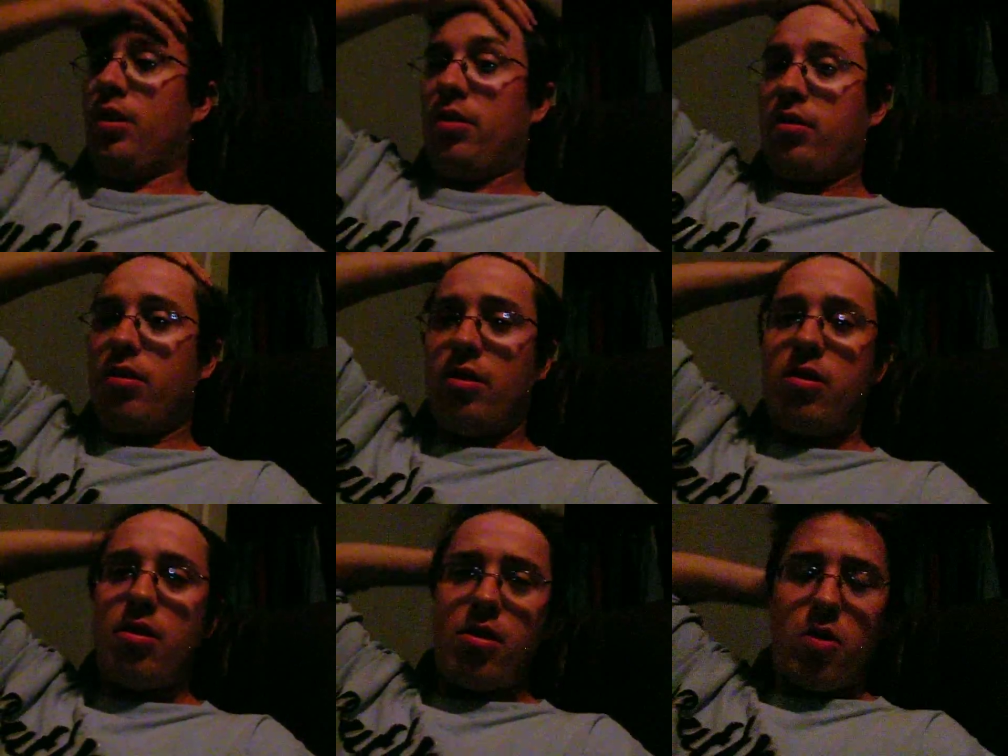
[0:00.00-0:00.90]
So this
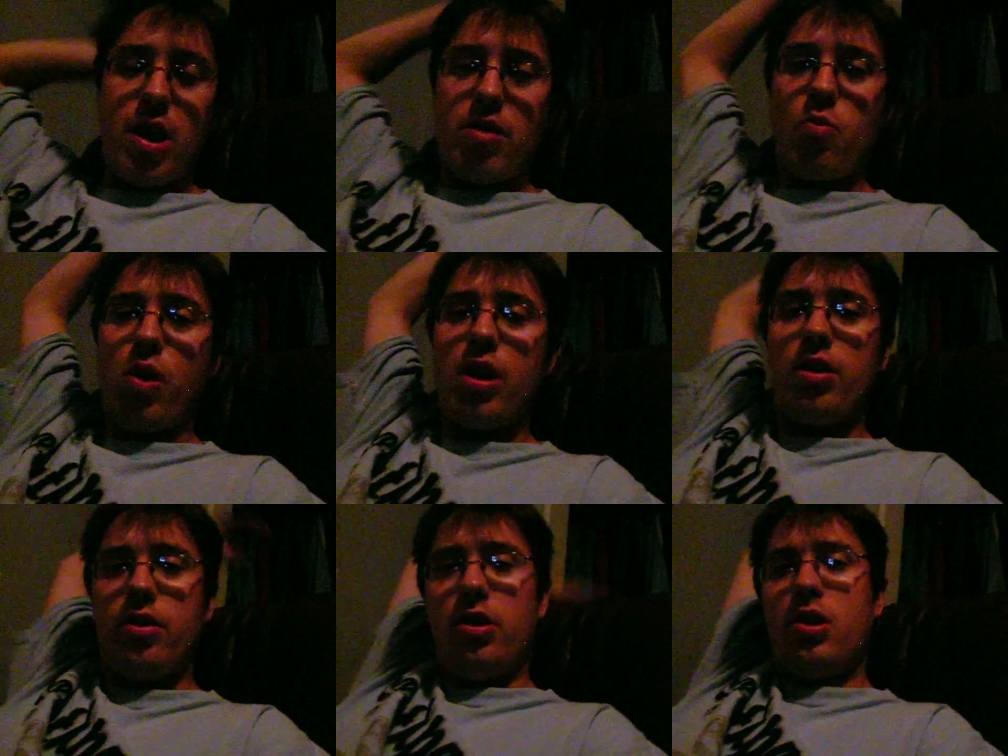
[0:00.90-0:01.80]
is Crazy Wyatt on
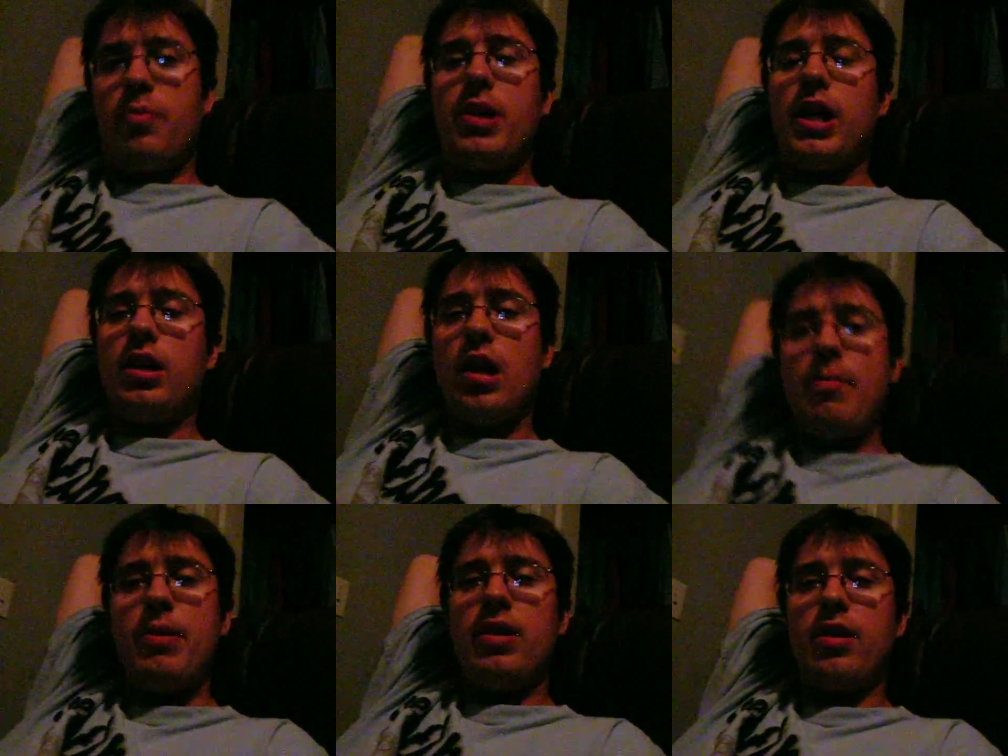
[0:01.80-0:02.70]
YouTube.com,
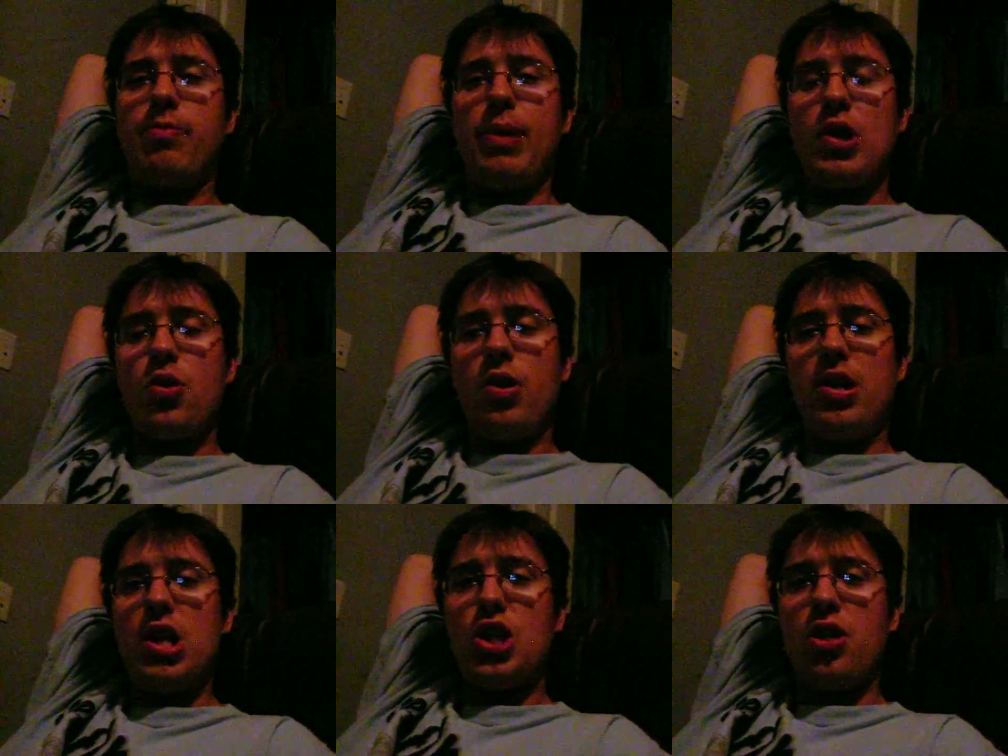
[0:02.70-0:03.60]
been a special
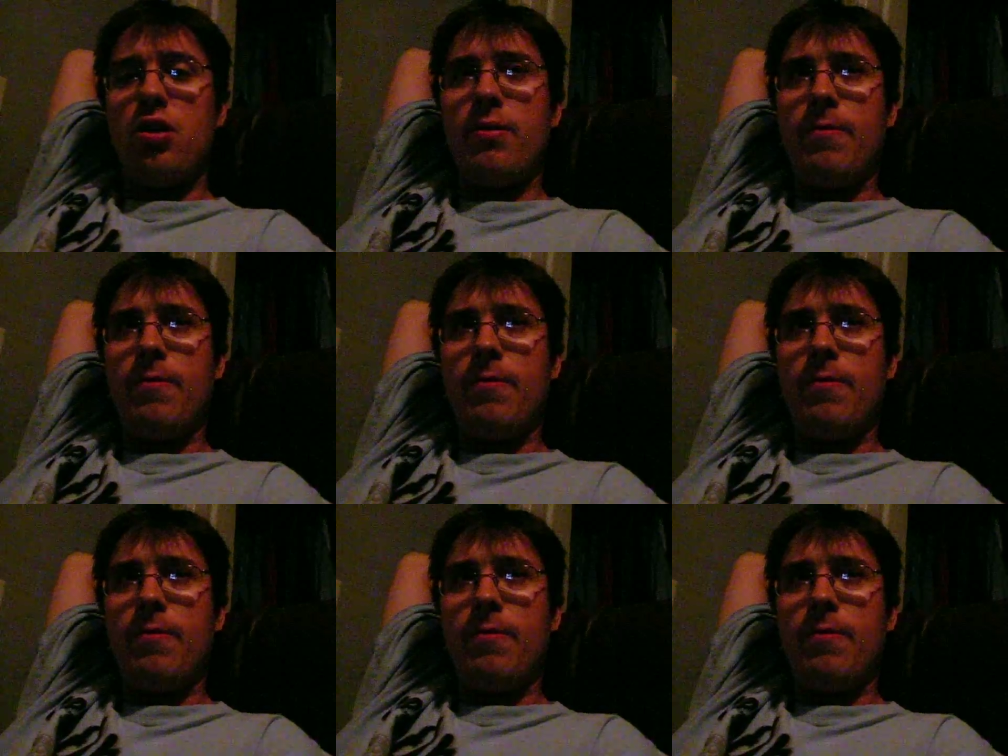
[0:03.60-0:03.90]
edition